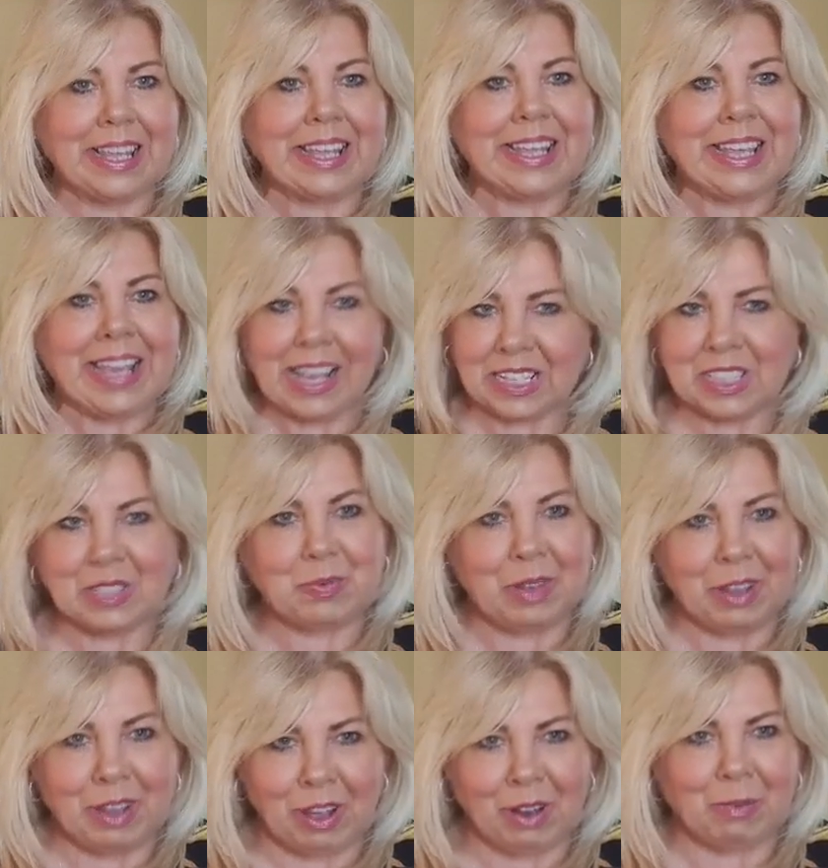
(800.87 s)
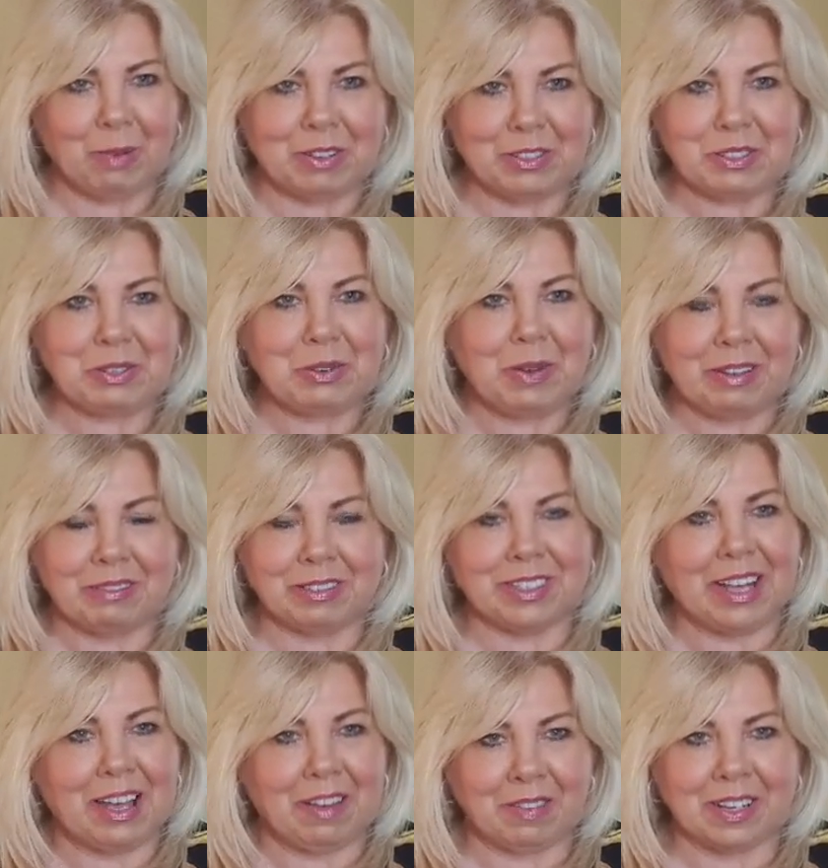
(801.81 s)
Yes, we all want to go out
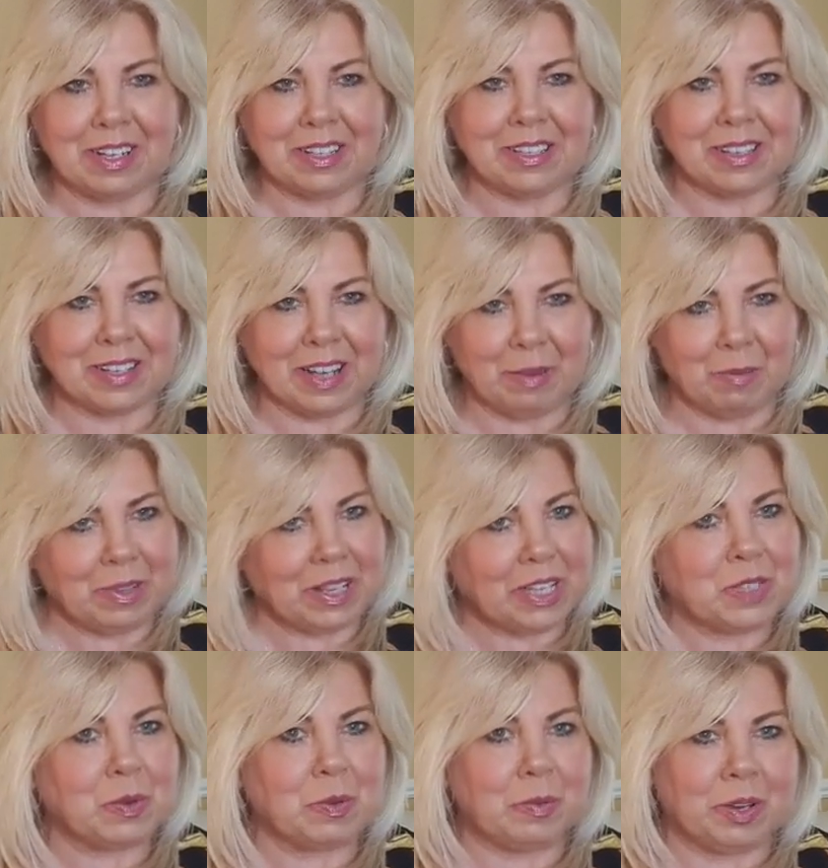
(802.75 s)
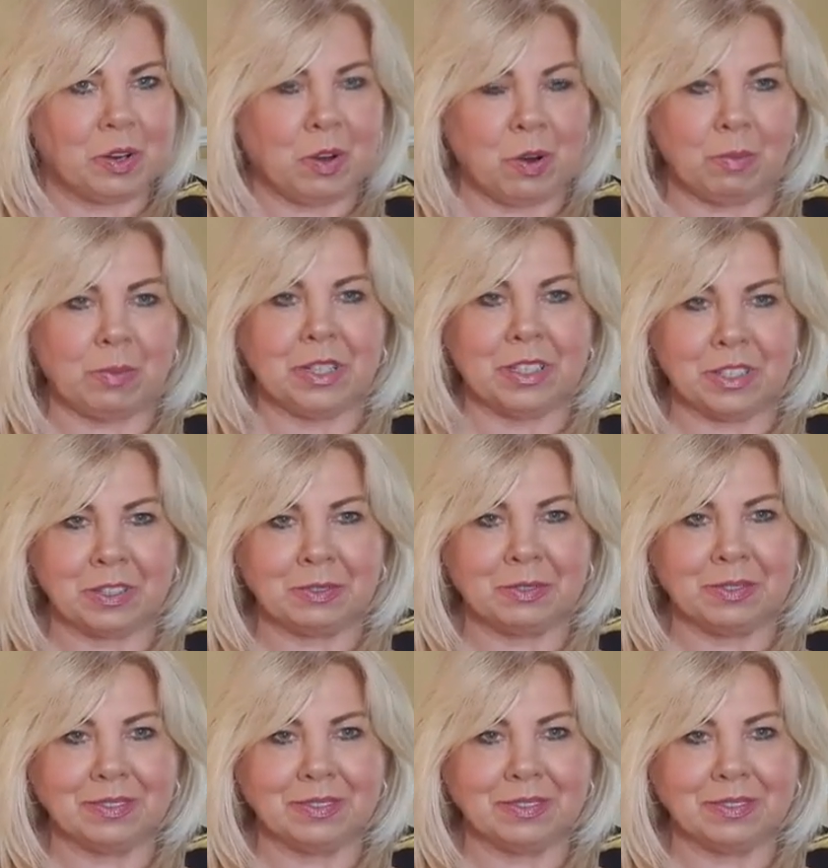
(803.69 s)
and have a nice time, and that's what we normally do.